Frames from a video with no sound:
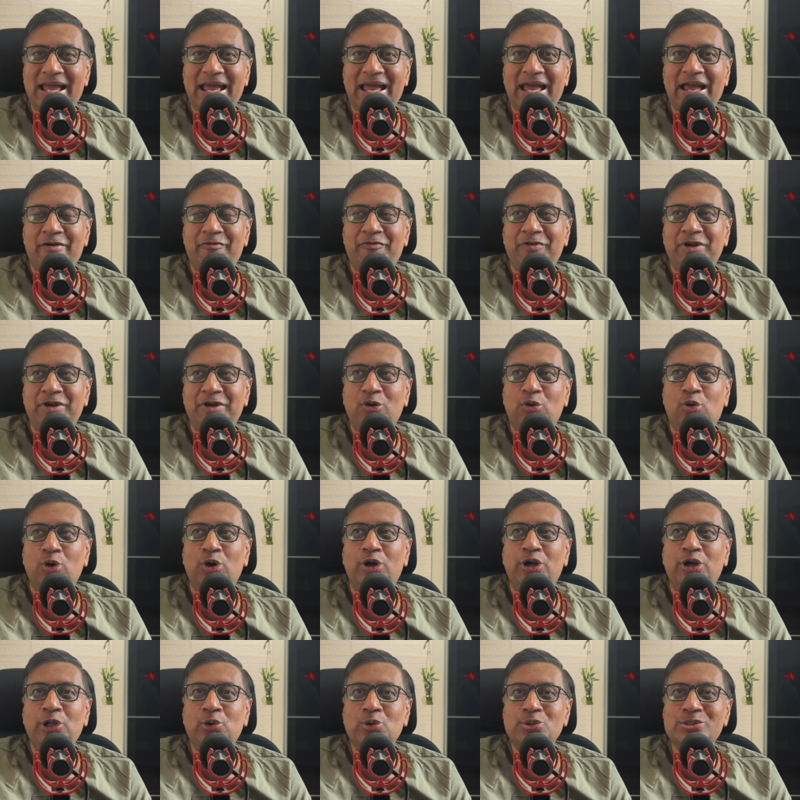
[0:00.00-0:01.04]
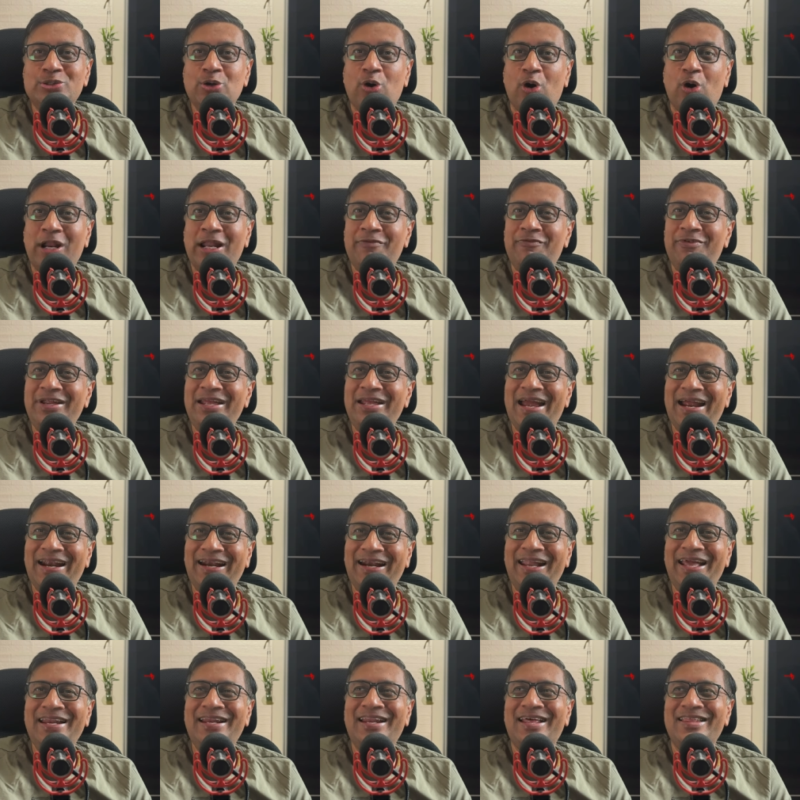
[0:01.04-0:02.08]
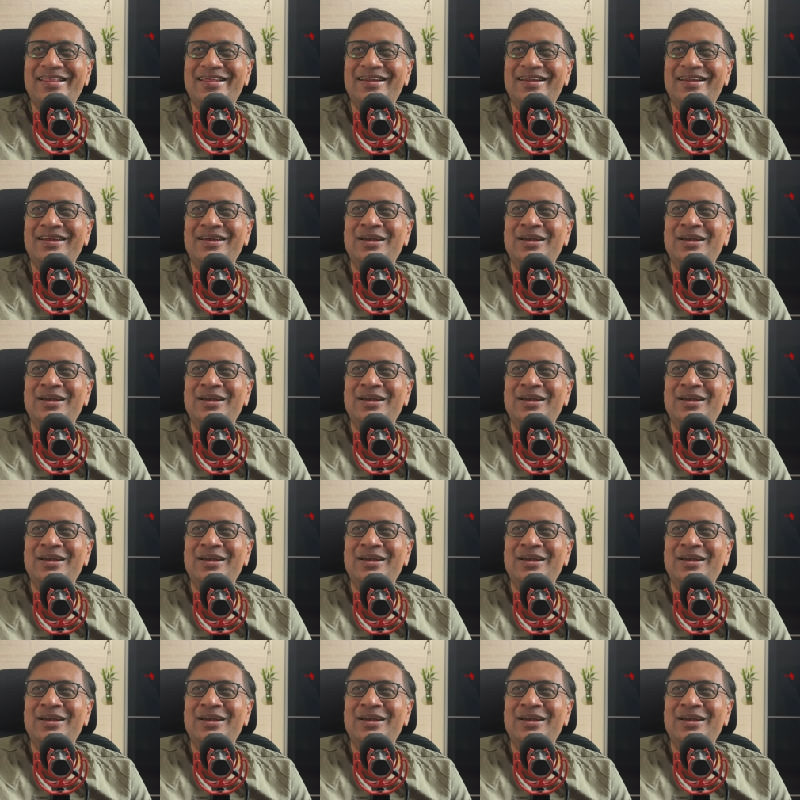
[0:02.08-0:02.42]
every good news or every headline rather